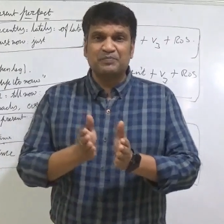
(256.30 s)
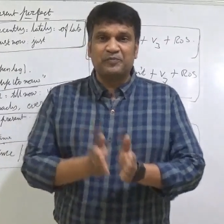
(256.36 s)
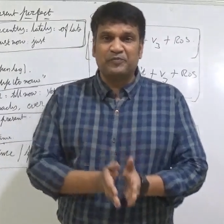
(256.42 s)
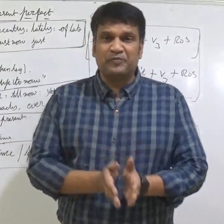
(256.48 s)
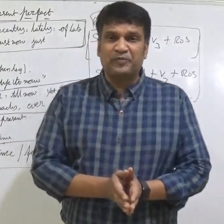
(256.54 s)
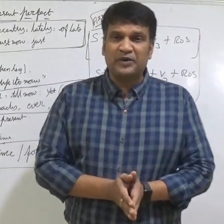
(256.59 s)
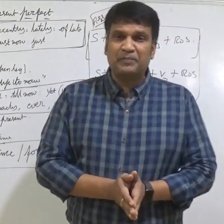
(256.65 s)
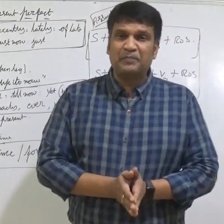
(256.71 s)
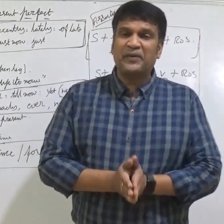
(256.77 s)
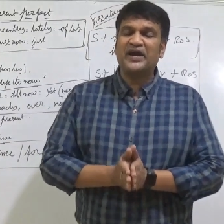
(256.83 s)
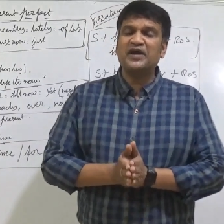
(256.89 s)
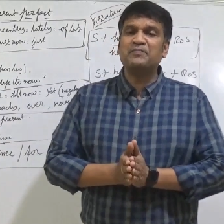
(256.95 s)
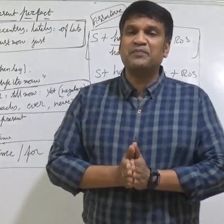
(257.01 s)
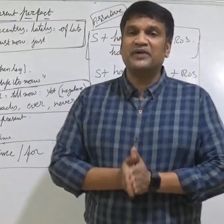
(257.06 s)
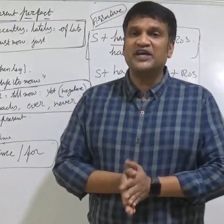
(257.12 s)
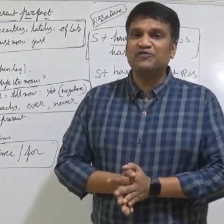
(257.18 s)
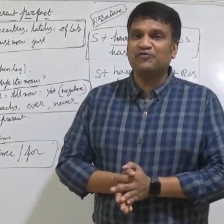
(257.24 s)
prepared
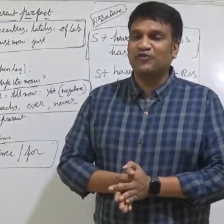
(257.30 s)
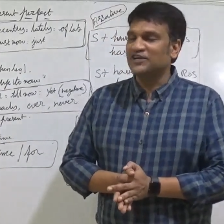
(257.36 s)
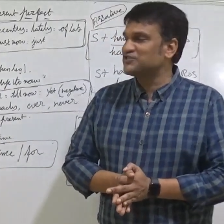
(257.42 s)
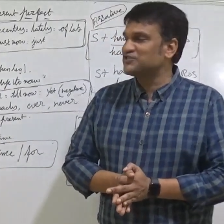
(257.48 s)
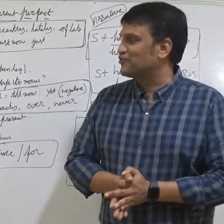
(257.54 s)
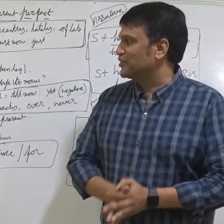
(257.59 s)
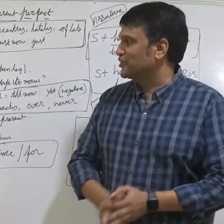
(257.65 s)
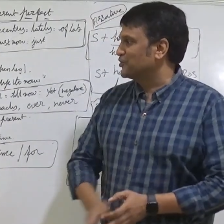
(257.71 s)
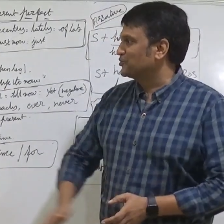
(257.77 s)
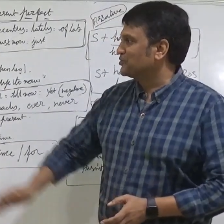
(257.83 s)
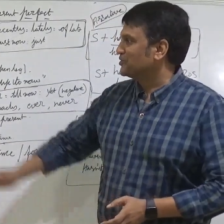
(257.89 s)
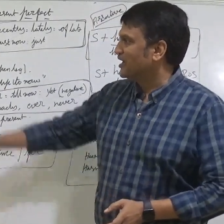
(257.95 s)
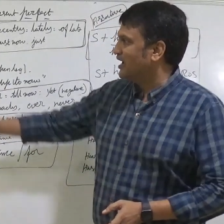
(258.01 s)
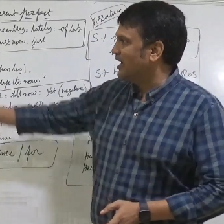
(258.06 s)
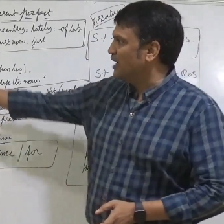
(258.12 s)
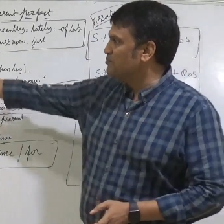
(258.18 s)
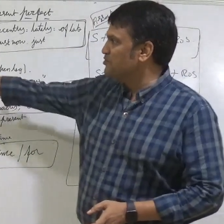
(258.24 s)
breakfast for you,
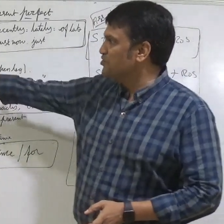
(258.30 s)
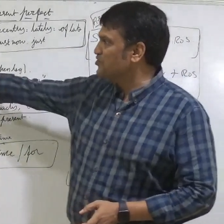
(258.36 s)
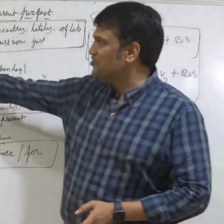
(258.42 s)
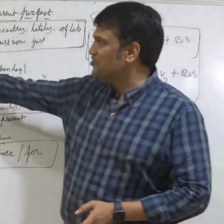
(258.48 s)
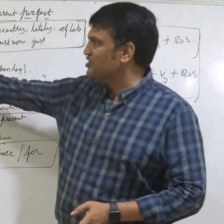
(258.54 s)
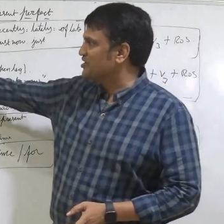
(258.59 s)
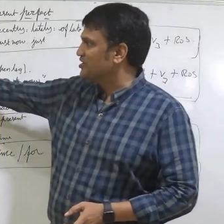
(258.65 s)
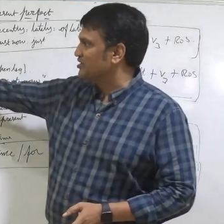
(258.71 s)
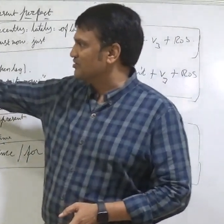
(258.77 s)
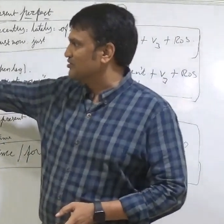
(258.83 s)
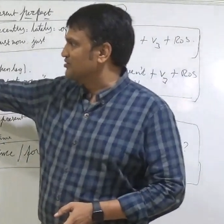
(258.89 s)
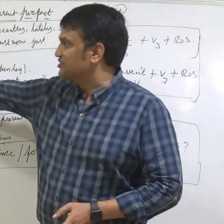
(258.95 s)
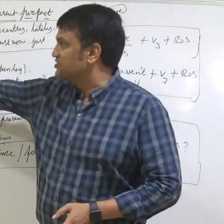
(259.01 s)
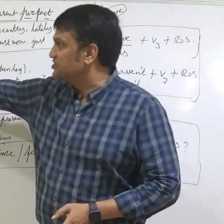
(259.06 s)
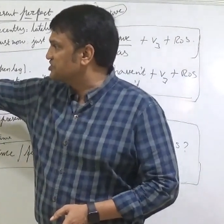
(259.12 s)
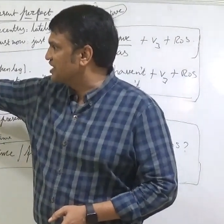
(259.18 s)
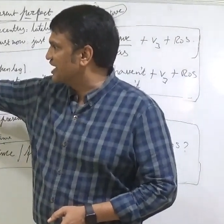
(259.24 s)
I am using here
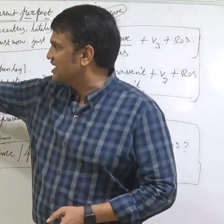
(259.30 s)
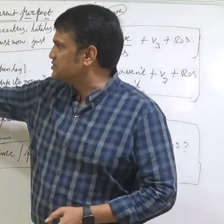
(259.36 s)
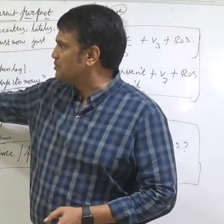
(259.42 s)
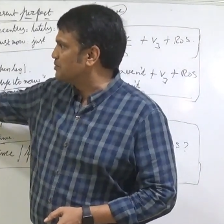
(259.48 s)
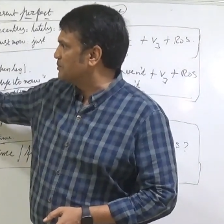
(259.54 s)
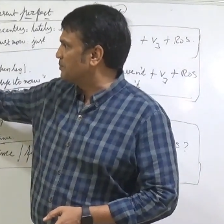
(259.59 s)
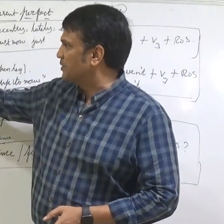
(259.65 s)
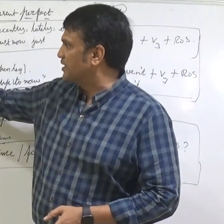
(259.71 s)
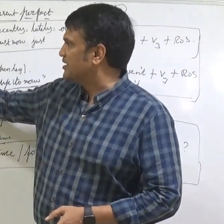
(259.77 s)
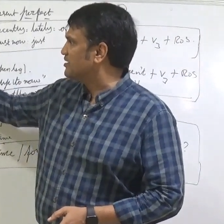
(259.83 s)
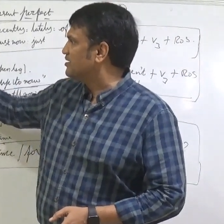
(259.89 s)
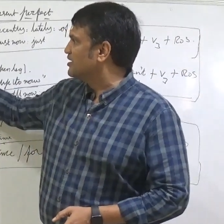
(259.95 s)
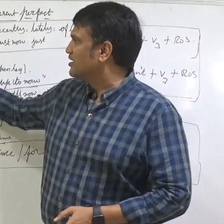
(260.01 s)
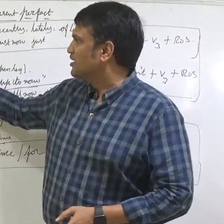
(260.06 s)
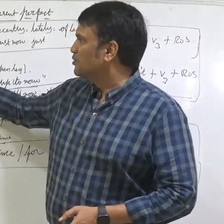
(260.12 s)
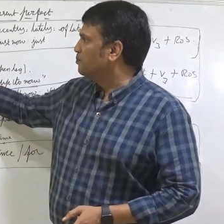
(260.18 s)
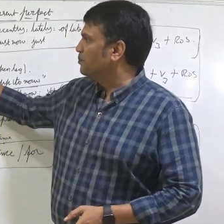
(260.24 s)
she has prepared
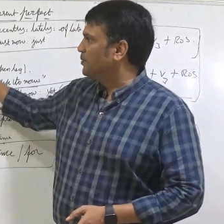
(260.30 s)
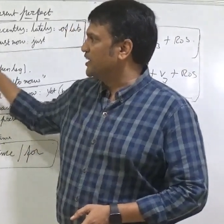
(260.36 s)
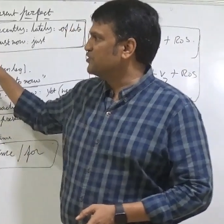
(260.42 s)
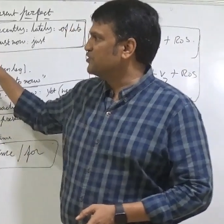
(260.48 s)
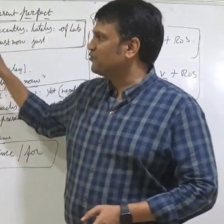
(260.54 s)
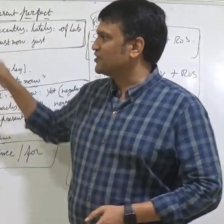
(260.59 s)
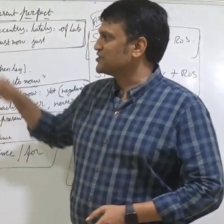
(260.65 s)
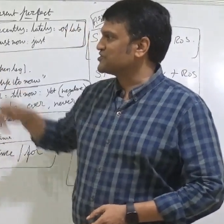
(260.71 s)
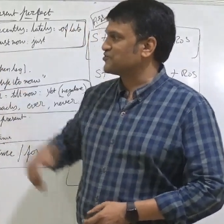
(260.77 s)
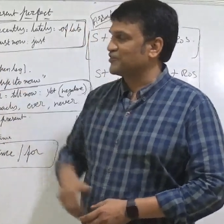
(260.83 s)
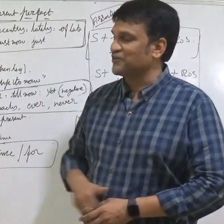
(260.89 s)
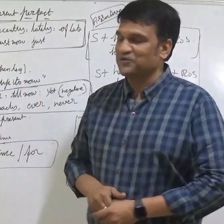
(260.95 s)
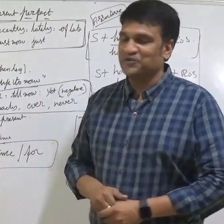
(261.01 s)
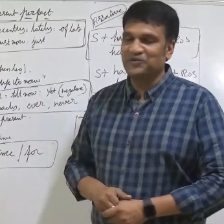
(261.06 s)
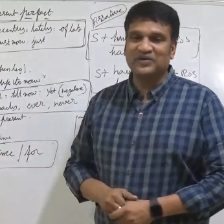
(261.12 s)
breakfast for you.